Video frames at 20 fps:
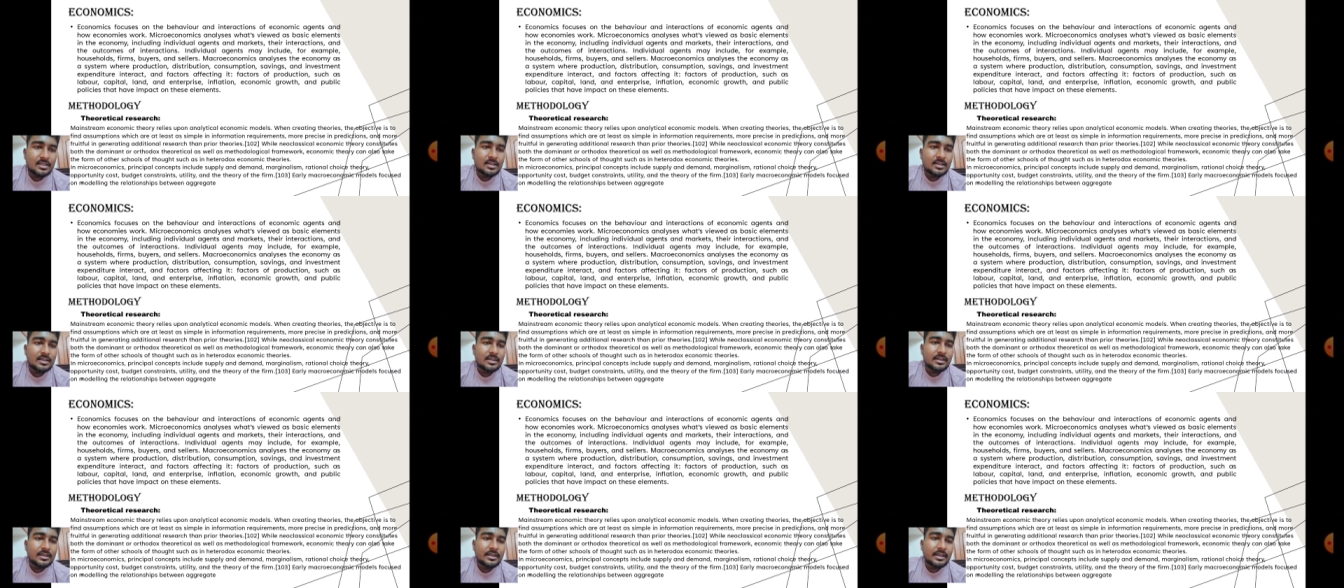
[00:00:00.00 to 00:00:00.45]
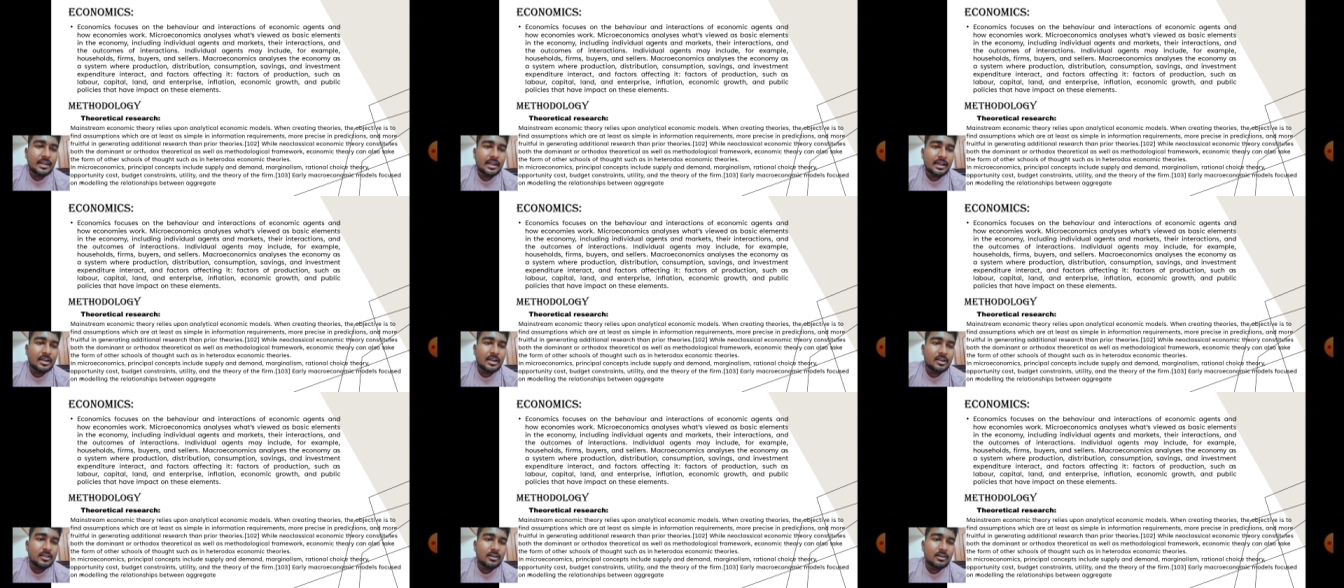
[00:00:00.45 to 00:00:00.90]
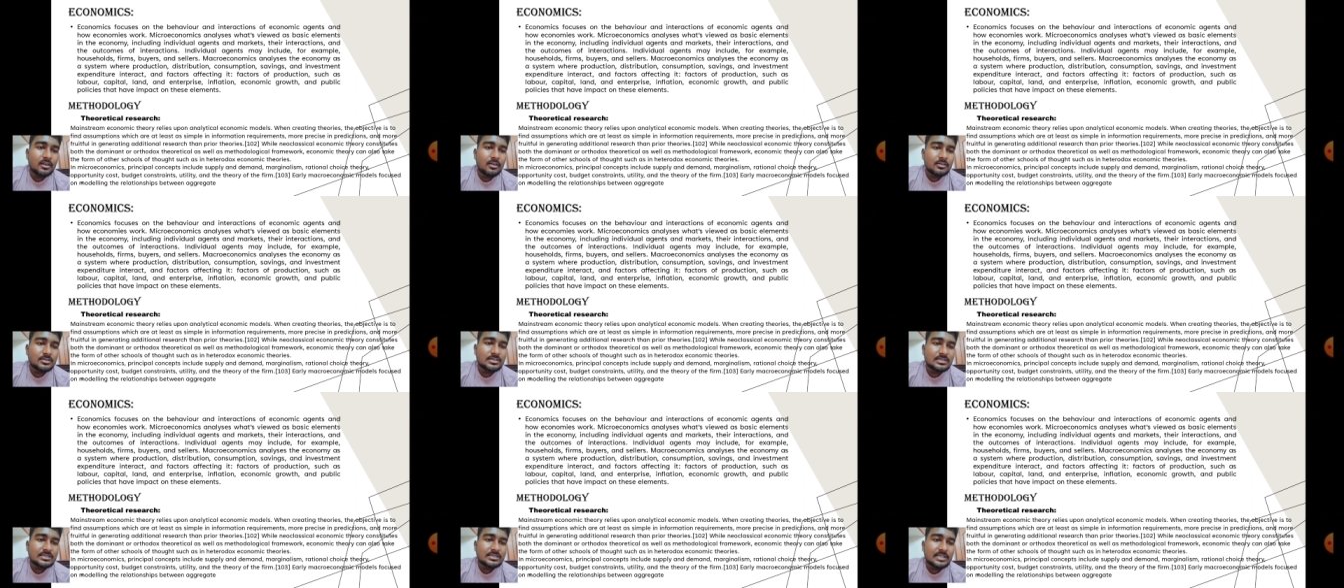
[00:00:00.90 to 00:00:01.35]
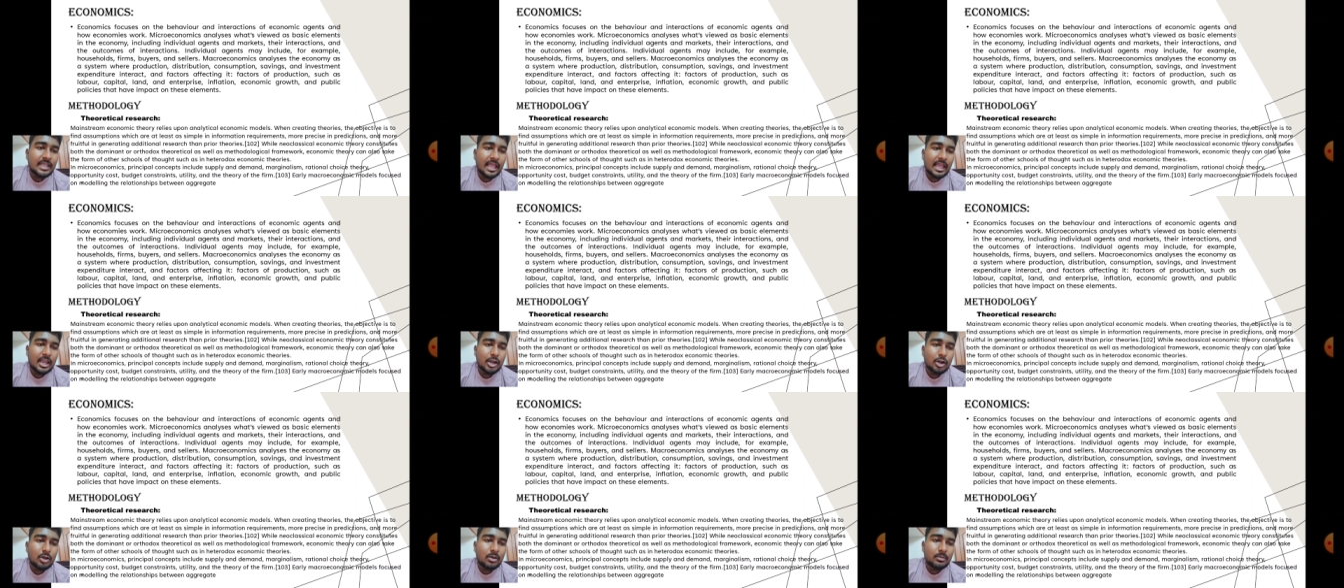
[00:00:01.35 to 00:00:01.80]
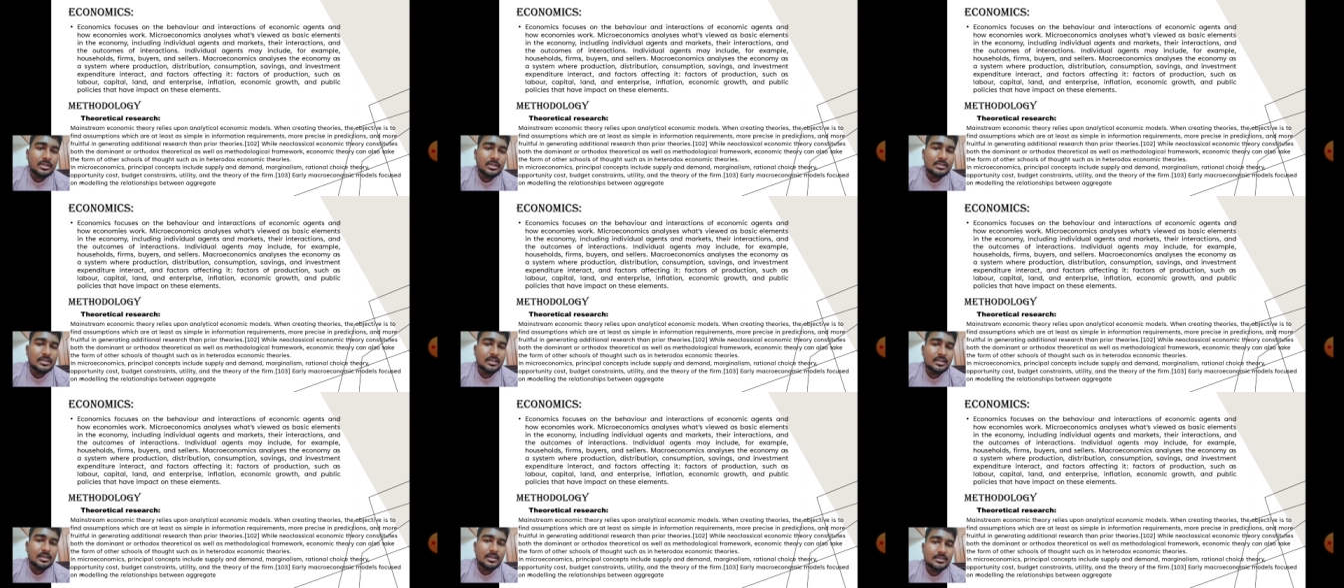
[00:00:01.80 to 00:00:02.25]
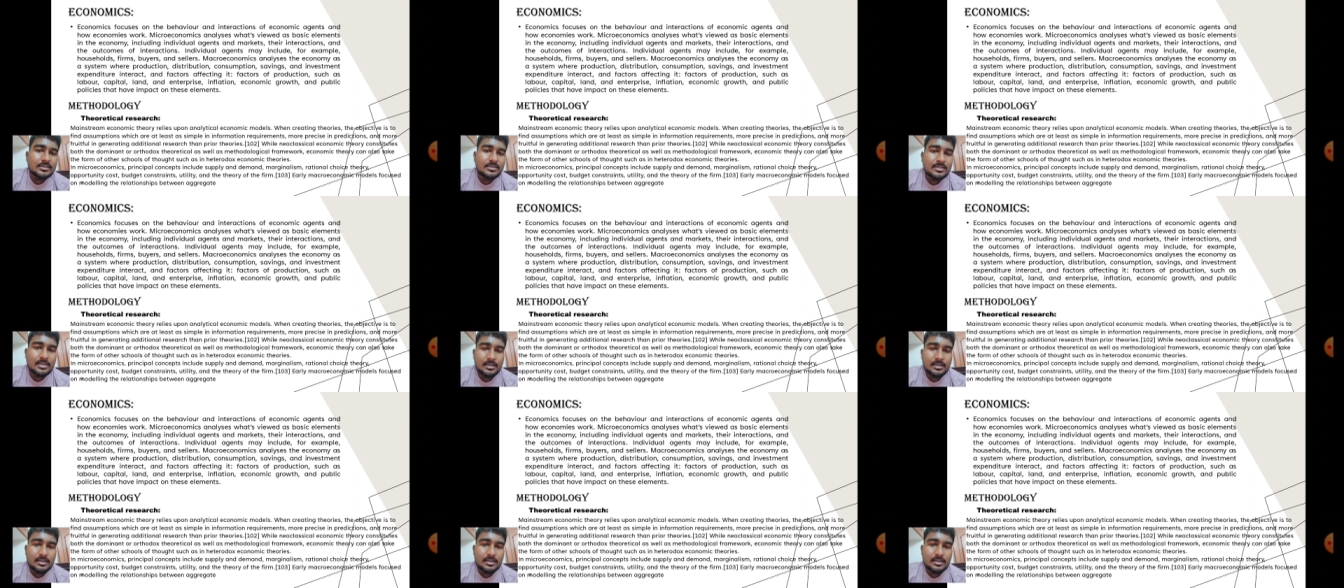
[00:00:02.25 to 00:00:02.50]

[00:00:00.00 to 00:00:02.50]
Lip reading: in heterodox economic theories.